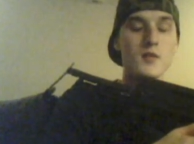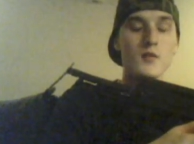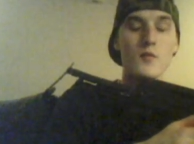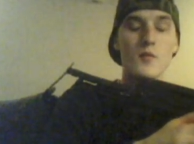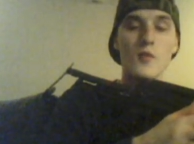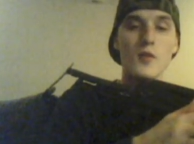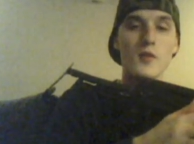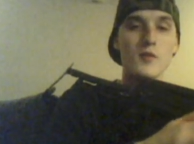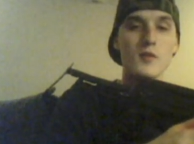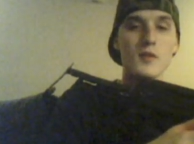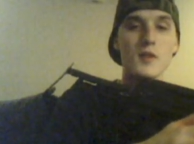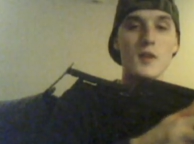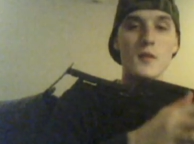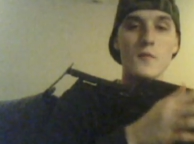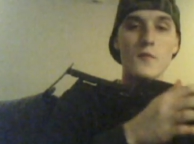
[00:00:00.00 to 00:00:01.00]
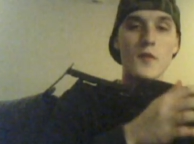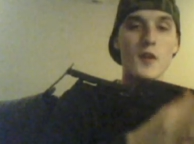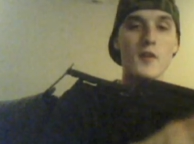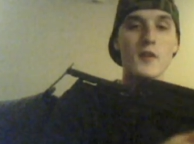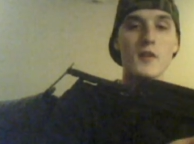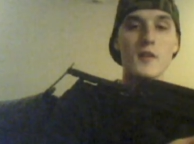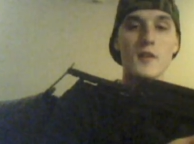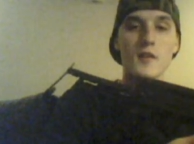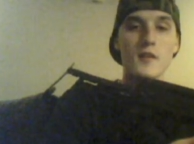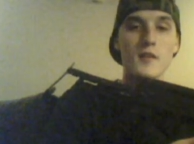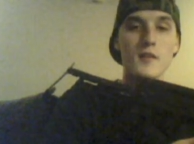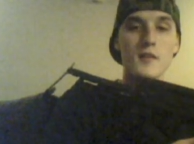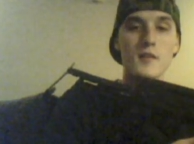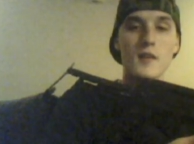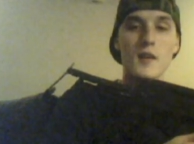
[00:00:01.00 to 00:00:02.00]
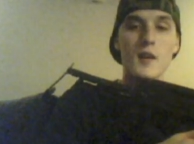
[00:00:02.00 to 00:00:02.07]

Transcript: you oil it up very good.